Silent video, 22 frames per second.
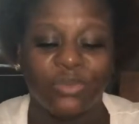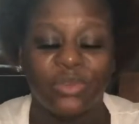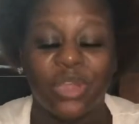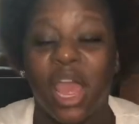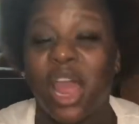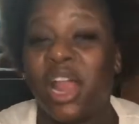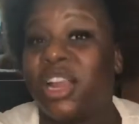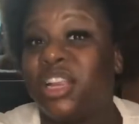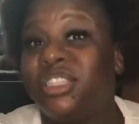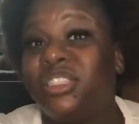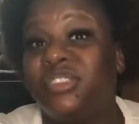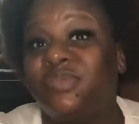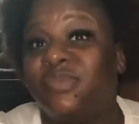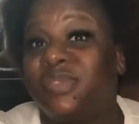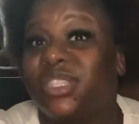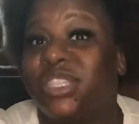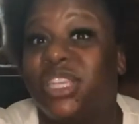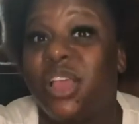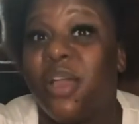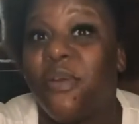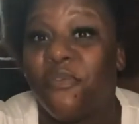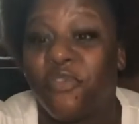I didn't even
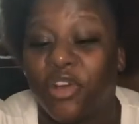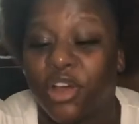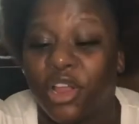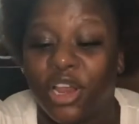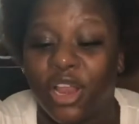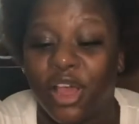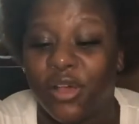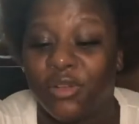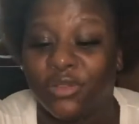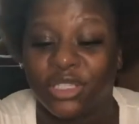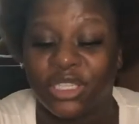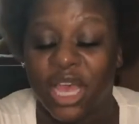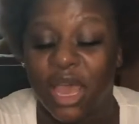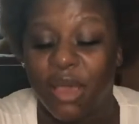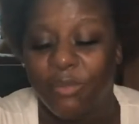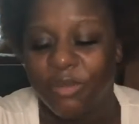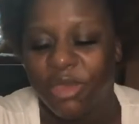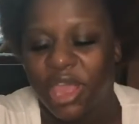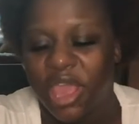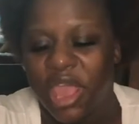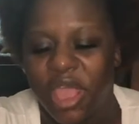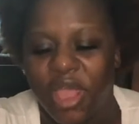see him for a long time
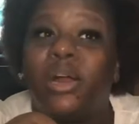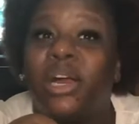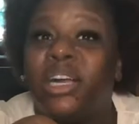again.